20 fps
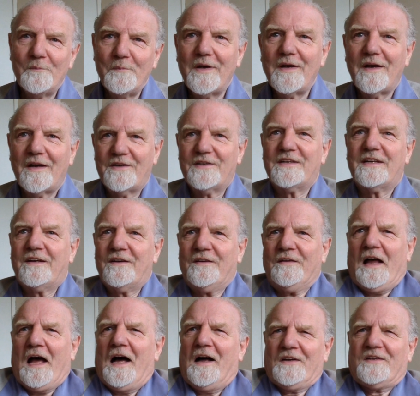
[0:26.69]
For me,
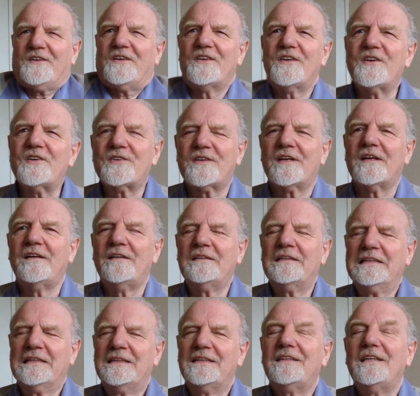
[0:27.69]

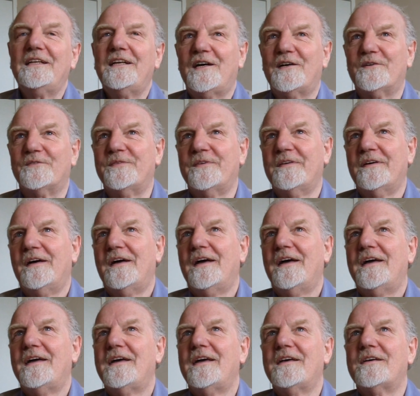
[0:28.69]
unconditional love
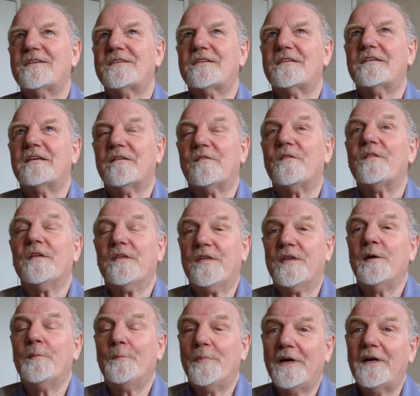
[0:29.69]
is
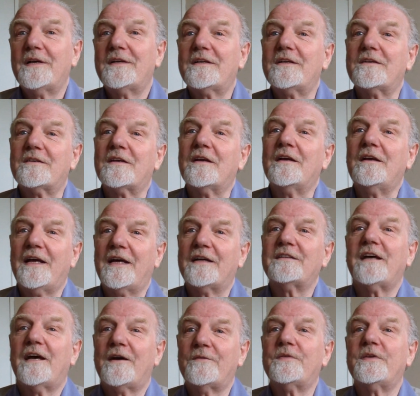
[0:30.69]
the ability to
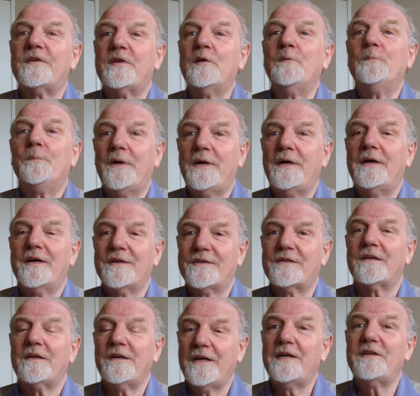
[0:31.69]
let everything be
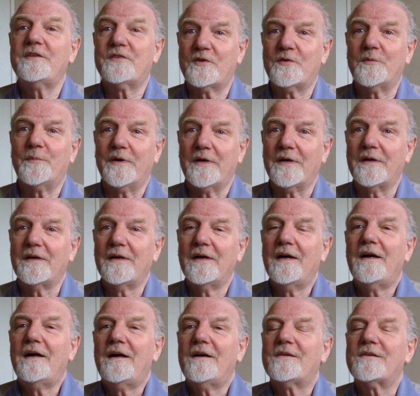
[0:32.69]
as it needs to be.
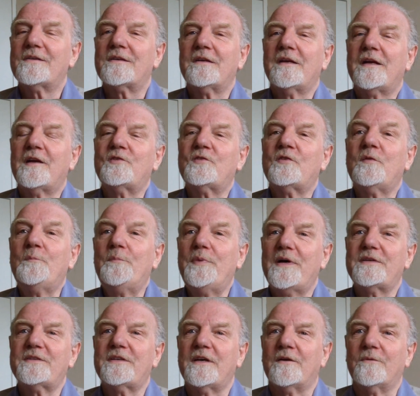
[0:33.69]
There's an ancient
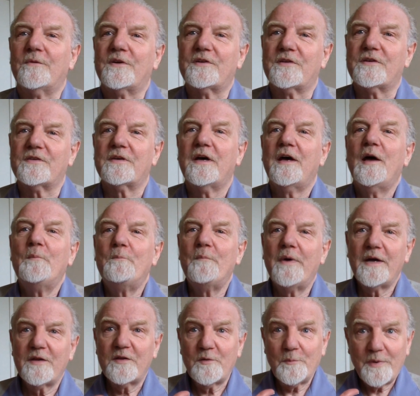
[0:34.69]
blessing which is,
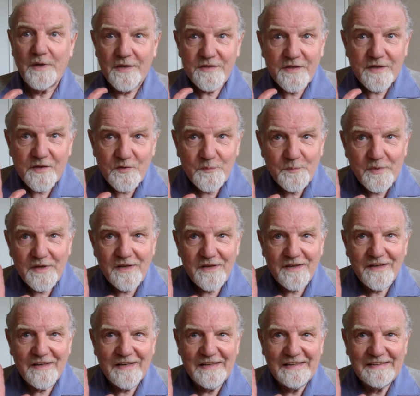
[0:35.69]
may the blessings
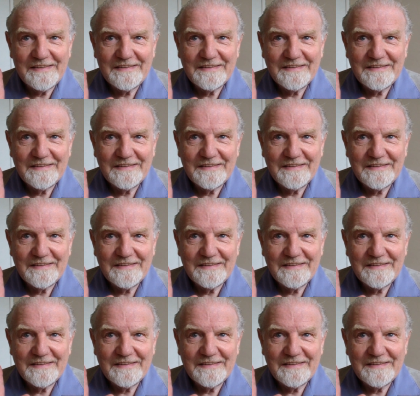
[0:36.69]
be.